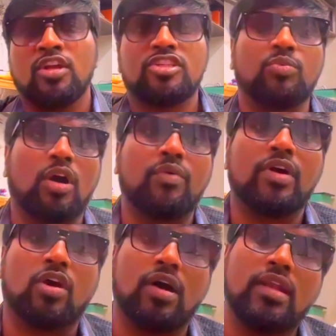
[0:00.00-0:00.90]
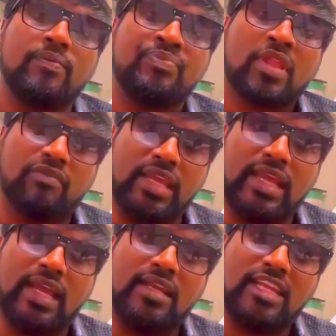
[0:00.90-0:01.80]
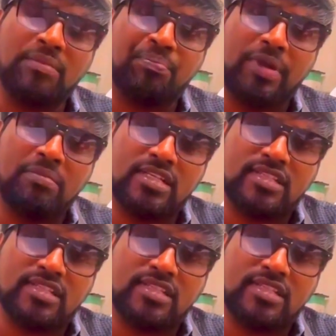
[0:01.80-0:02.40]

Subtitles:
So overall, we can implement